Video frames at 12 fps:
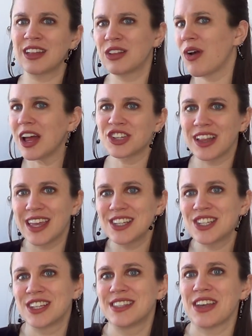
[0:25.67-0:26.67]

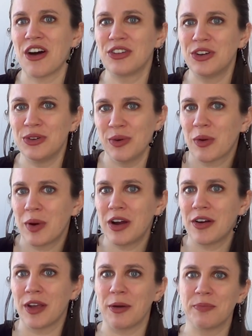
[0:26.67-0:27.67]
Congratulations on your new
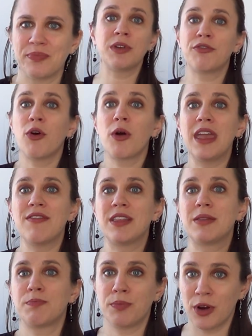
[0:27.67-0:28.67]
aquarium! Before
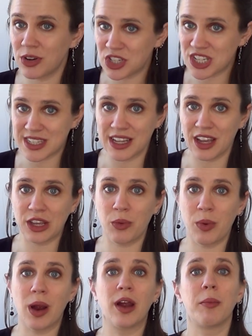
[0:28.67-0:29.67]
even purchasing an
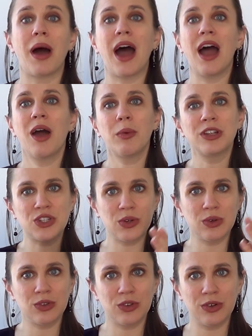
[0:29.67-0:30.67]
aquarium, I want
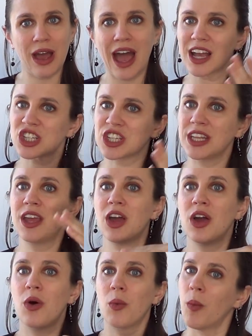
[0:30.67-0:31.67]
you to actually
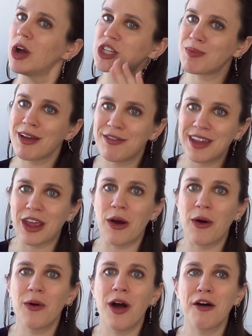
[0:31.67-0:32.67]
watch my
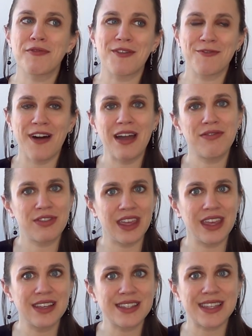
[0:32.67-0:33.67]
video of 5
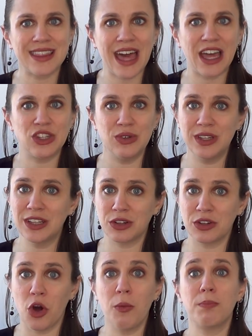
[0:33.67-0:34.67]
things that you need
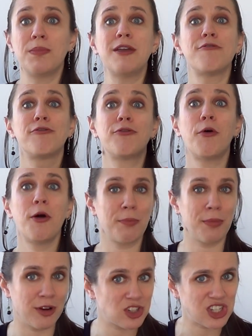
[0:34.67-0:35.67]
to know before
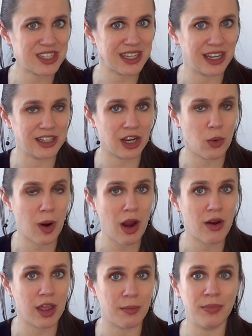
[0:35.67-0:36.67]
purchasing an
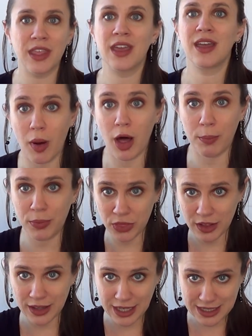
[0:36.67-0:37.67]
aquarium. I'll put
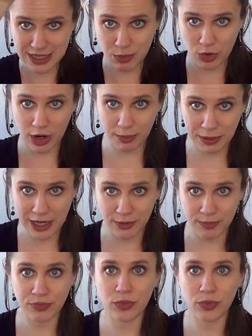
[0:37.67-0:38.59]
the link somewhere up here.